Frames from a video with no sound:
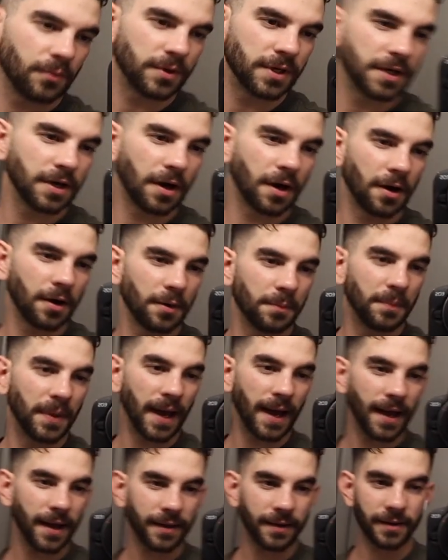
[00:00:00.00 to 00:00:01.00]
we are
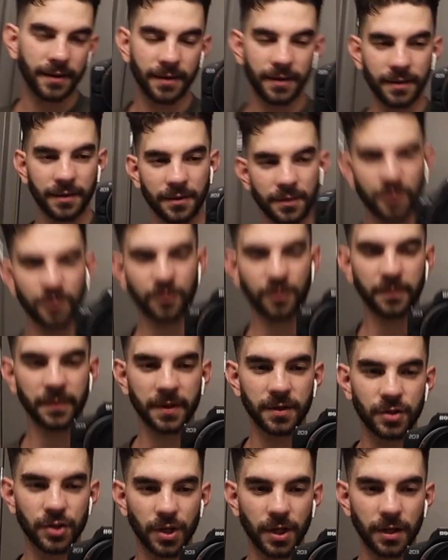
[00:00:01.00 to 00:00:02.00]
back from
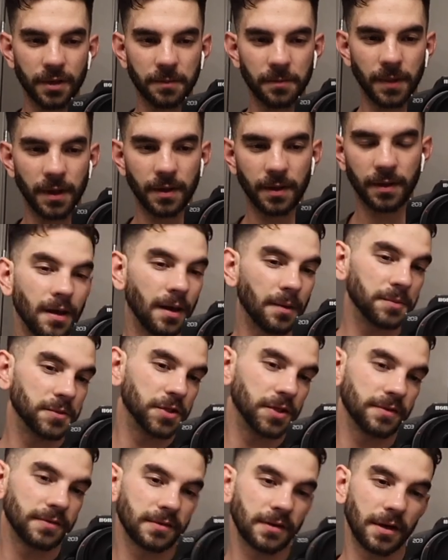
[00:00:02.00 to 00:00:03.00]
the gym. I'm
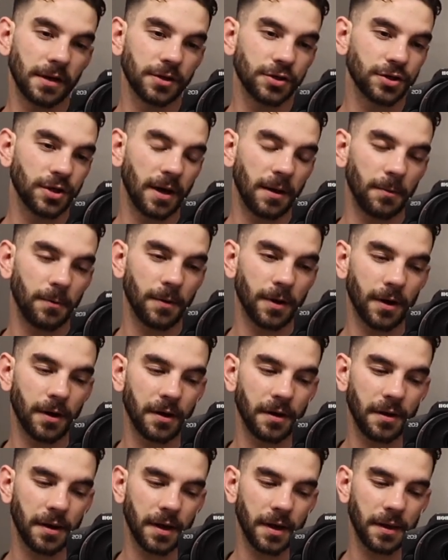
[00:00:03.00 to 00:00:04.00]
just gonna
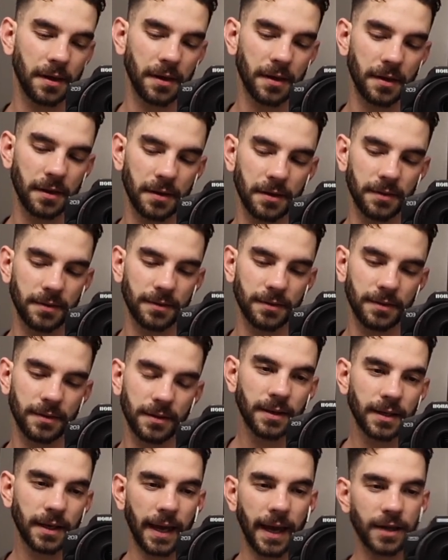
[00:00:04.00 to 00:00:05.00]
shower and
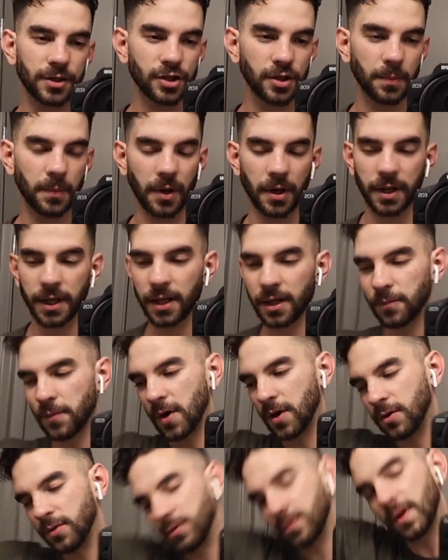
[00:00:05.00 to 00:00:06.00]
catch up on
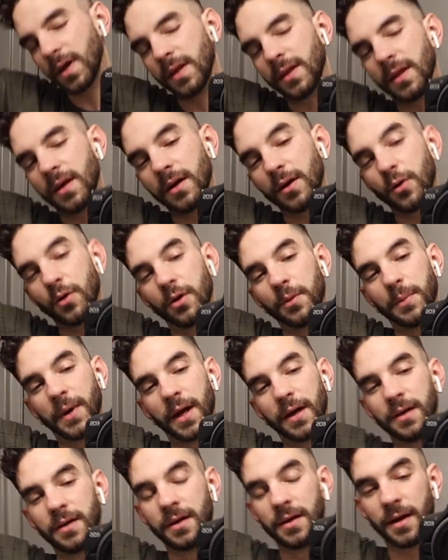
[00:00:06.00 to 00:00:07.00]
emails and then go to
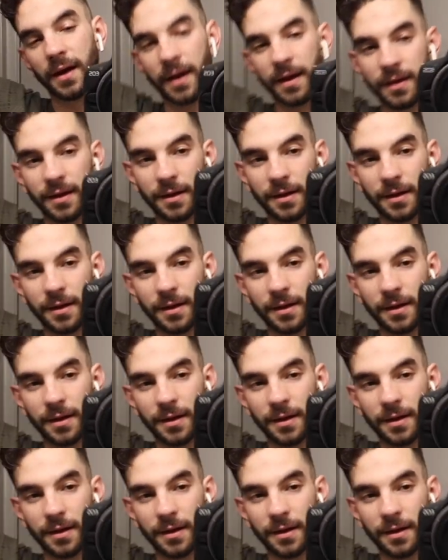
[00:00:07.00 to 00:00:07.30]
bed. I